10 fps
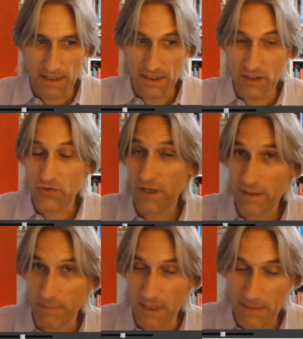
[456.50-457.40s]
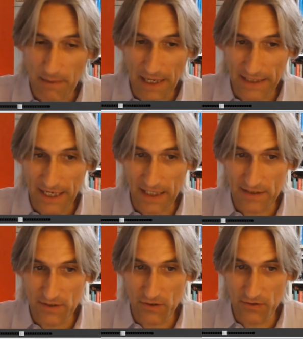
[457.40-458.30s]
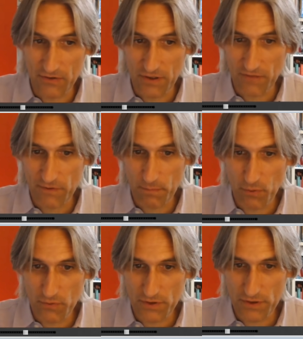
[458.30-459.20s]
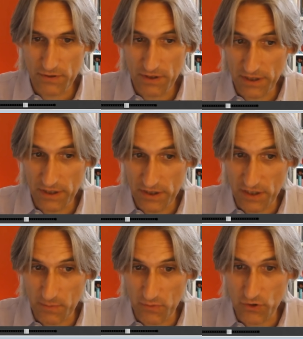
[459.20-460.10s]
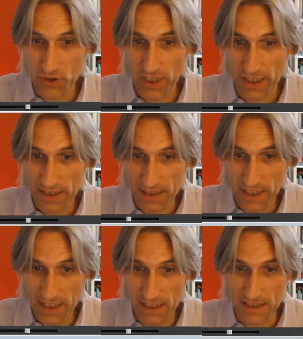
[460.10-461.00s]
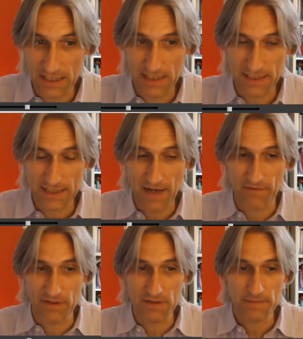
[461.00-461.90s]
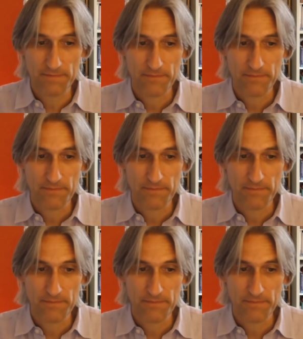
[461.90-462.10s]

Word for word: incredibly, black hangs on after pawn knight takes pawn check, king d7,